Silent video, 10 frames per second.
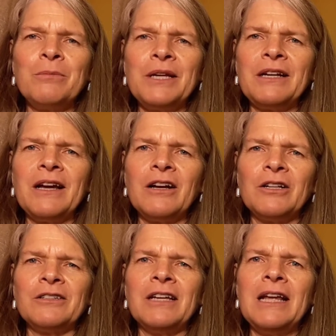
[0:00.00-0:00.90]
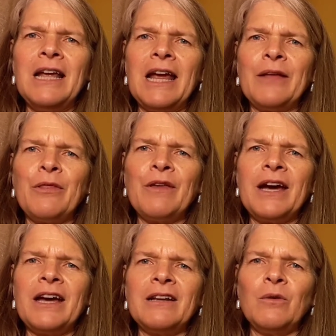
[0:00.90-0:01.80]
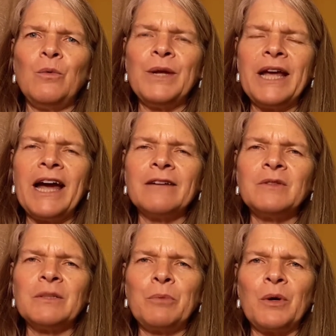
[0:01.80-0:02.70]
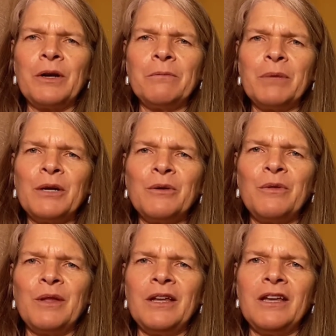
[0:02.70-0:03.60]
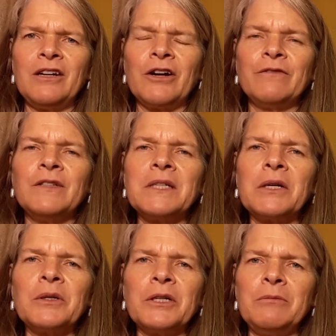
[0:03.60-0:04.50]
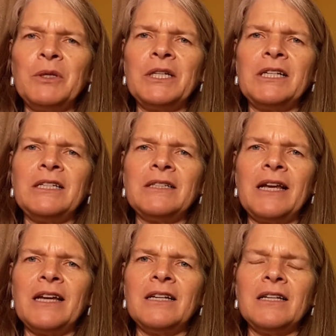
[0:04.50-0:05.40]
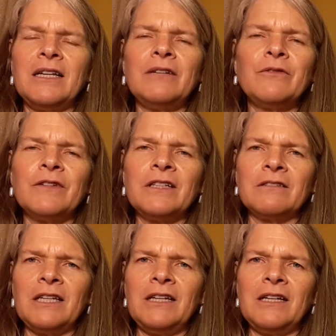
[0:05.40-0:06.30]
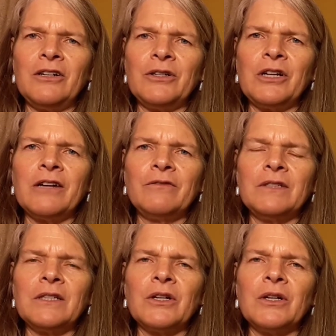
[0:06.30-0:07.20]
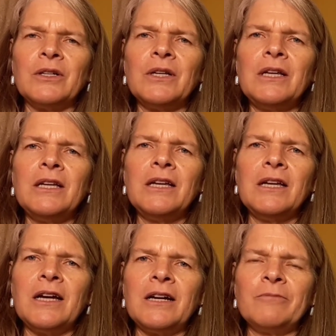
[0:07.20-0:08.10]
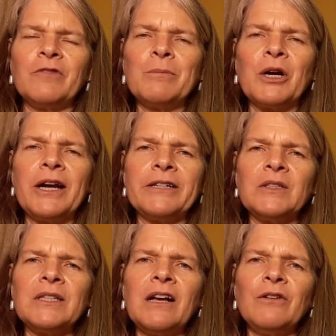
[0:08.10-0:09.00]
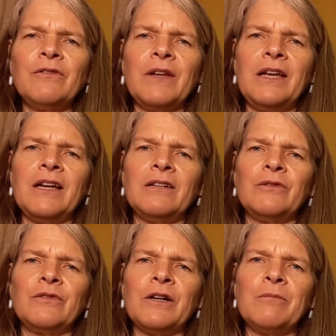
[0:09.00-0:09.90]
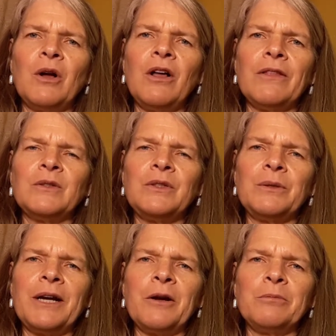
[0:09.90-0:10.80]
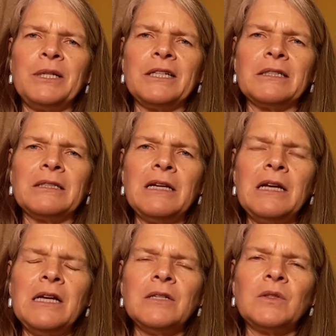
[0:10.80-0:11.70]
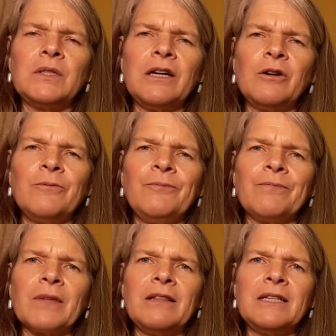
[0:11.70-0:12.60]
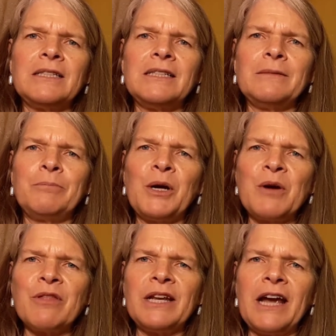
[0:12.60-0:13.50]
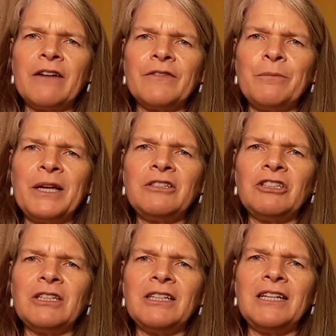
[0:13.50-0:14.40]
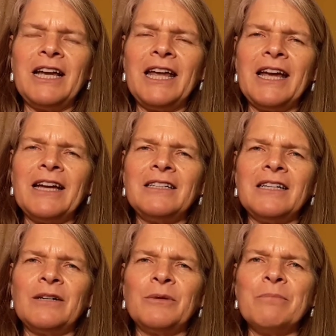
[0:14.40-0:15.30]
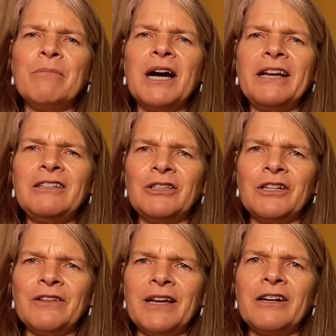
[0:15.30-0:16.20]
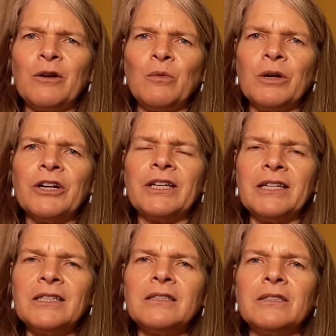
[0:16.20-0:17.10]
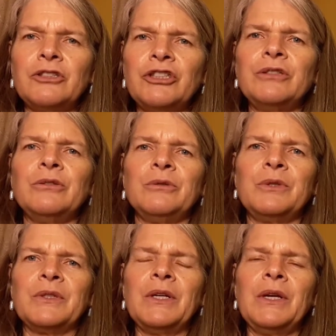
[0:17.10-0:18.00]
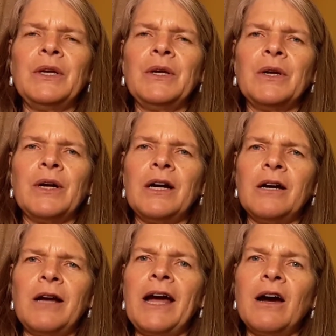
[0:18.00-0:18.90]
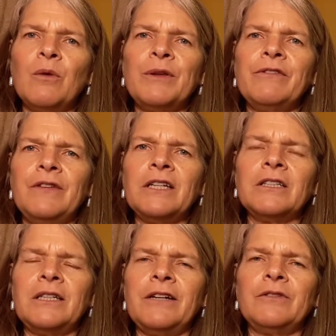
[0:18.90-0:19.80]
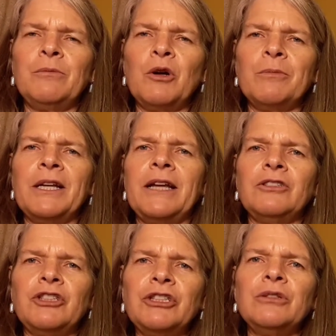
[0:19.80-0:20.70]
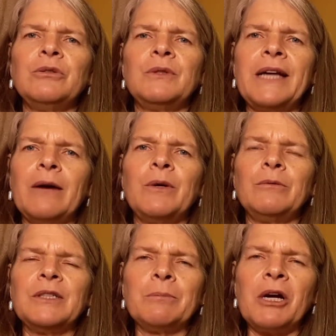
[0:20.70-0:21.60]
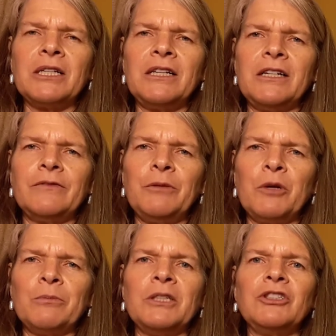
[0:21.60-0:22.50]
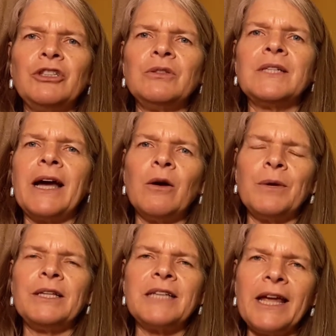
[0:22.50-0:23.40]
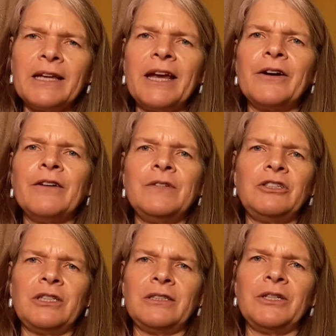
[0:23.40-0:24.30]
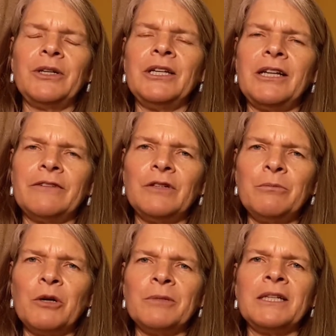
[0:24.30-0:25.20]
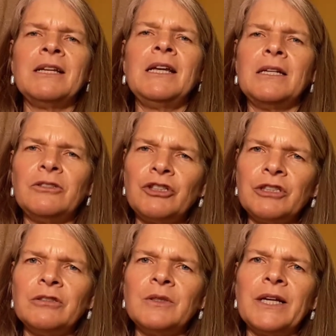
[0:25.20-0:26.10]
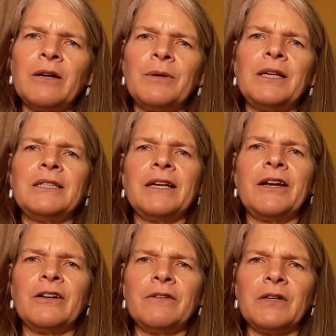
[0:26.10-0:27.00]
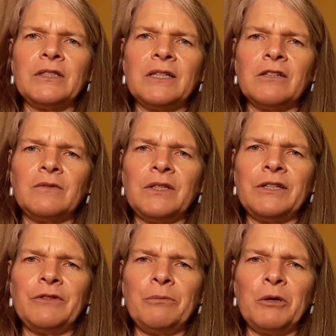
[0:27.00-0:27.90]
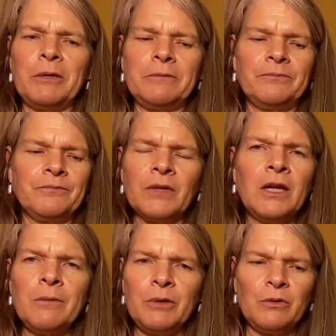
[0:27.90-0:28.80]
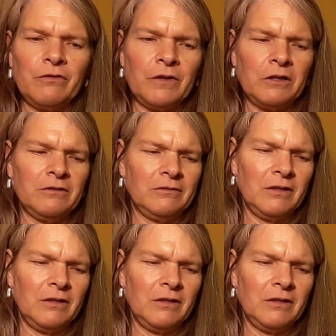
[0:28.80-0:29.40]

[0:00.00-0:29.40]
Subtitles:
being held, and that we have support both in our physical communities and infinitely in our non-physical, from our higher self and from all those who are helping us. So this is both an affirmation and a reminder that our work is to choose how we feel in every moment, and choose how we respond in every moment, choose how we take care of each other in every moment, and choose how we take care of ourselves in every moment. Beautiful.